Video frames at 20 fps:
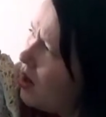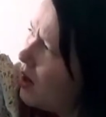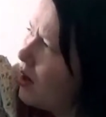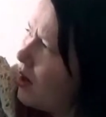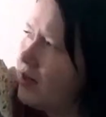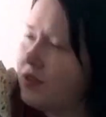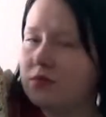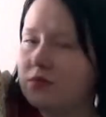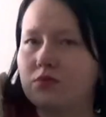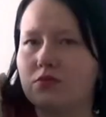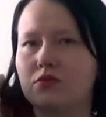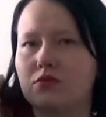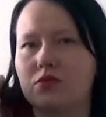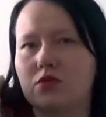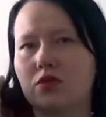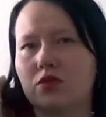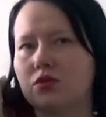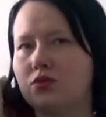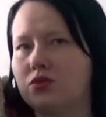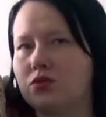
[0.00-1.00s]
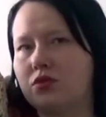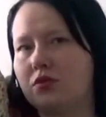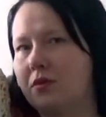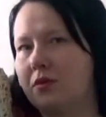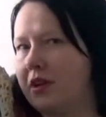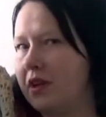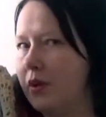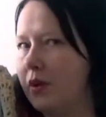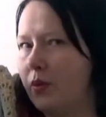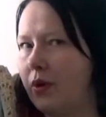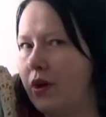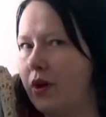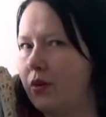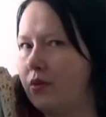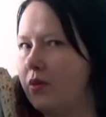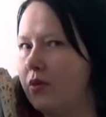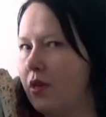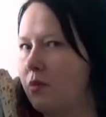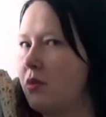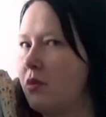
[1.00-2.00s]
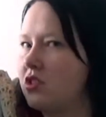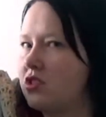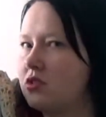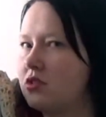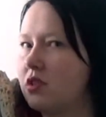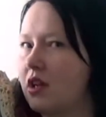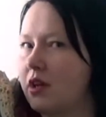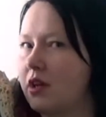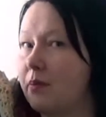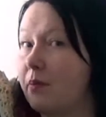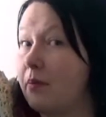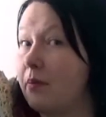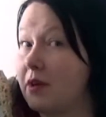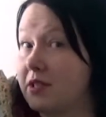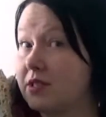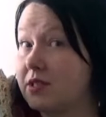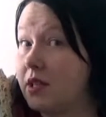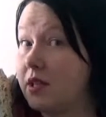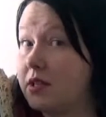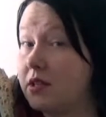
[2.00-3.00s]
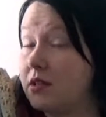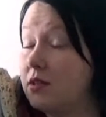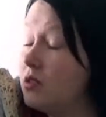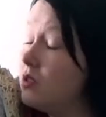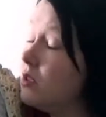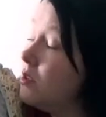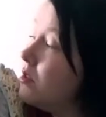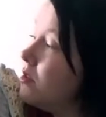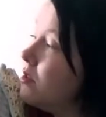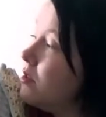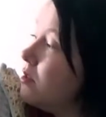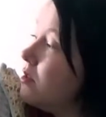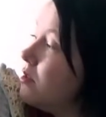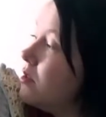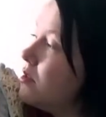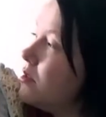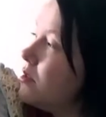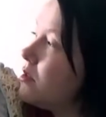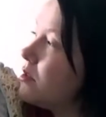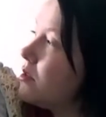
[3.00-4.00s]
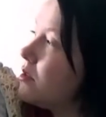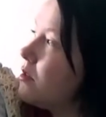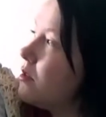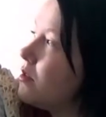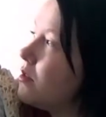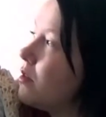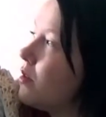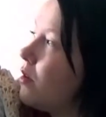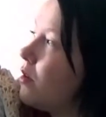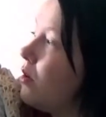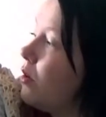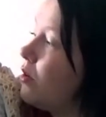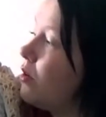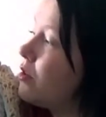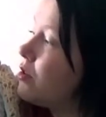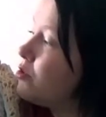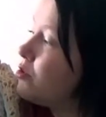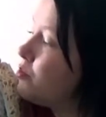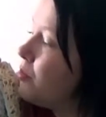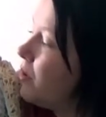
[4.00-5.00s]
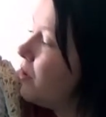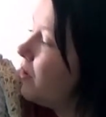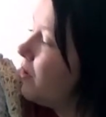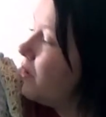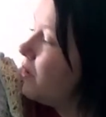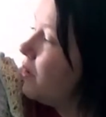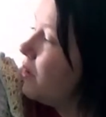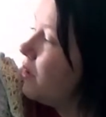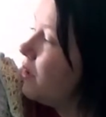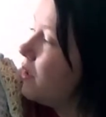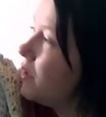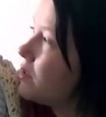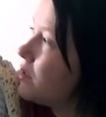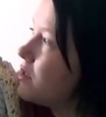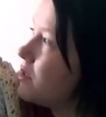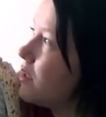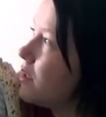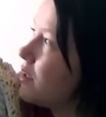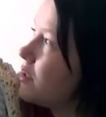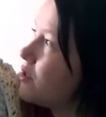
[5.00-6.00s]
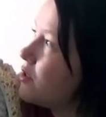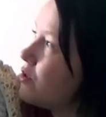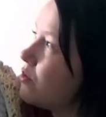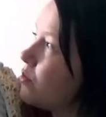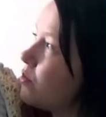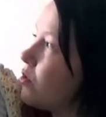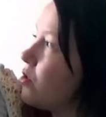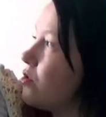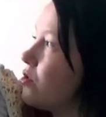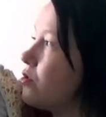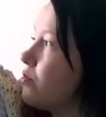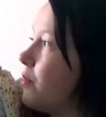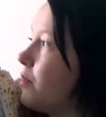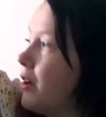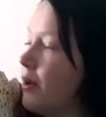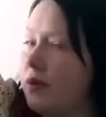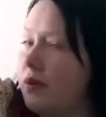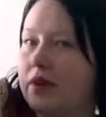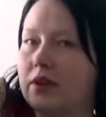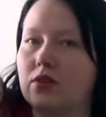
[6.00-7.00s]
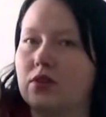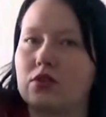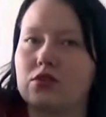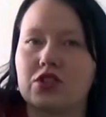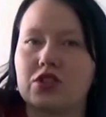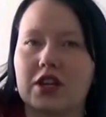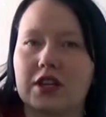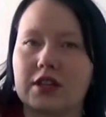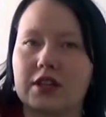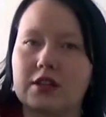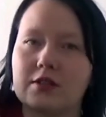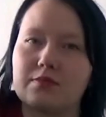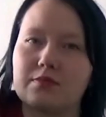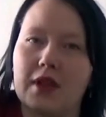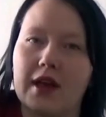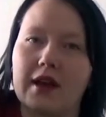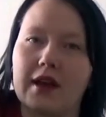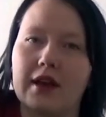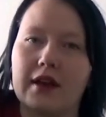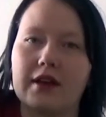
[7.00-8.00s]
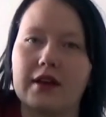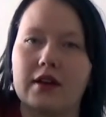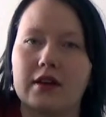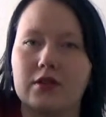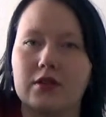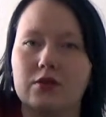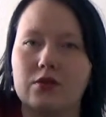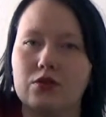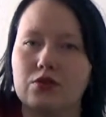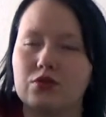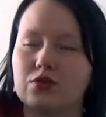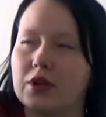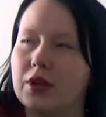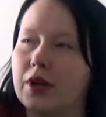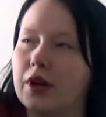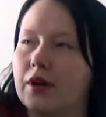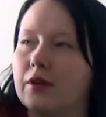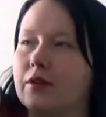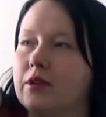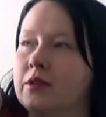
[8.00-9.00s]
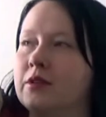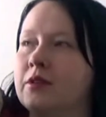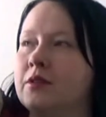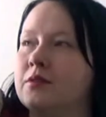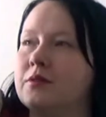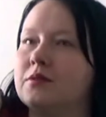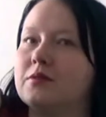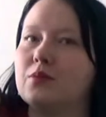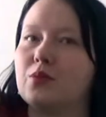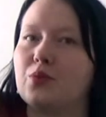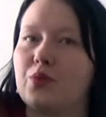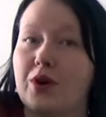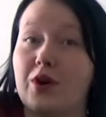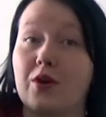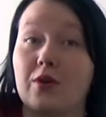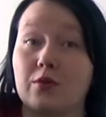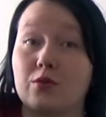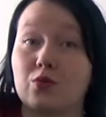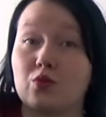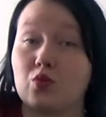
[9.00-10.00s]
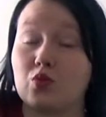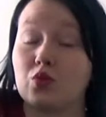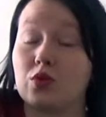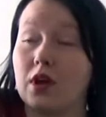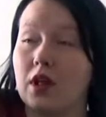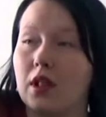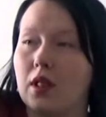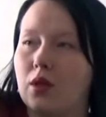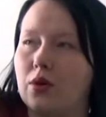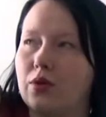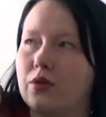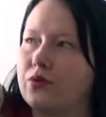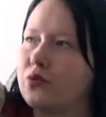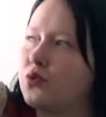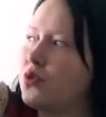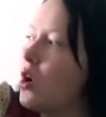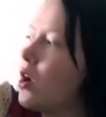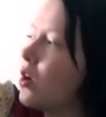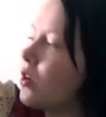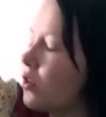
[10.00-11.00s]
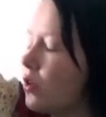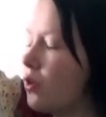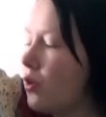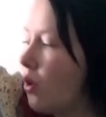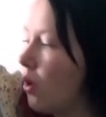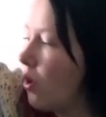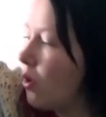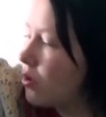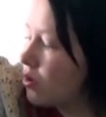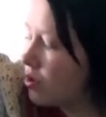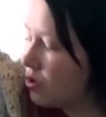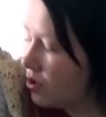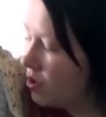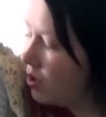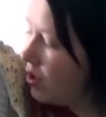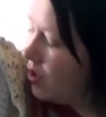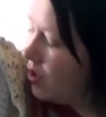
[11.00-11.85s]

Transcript: I don't typically wear that much like pastel colors, but it's nice because my winter jacket is black and I usually wear a lot of dark colors,